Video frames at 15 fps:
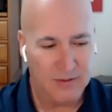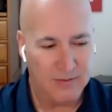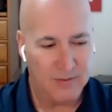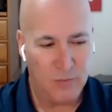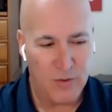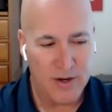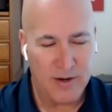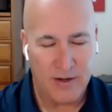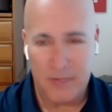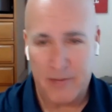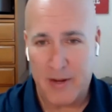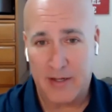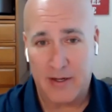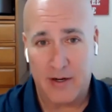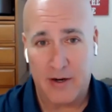went and
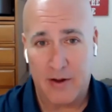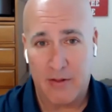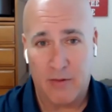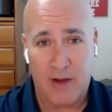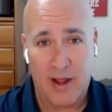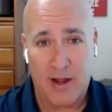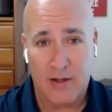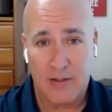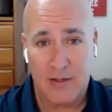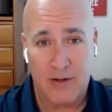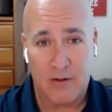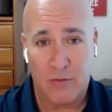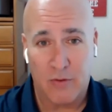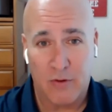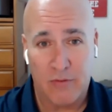inspected another house,
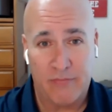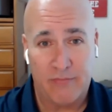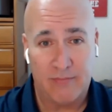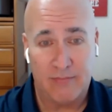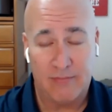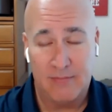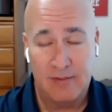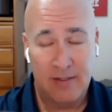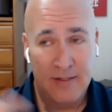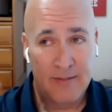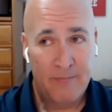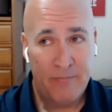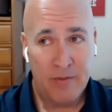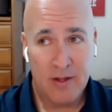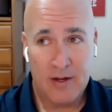another roof.
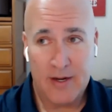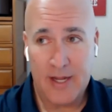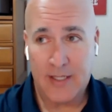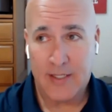Next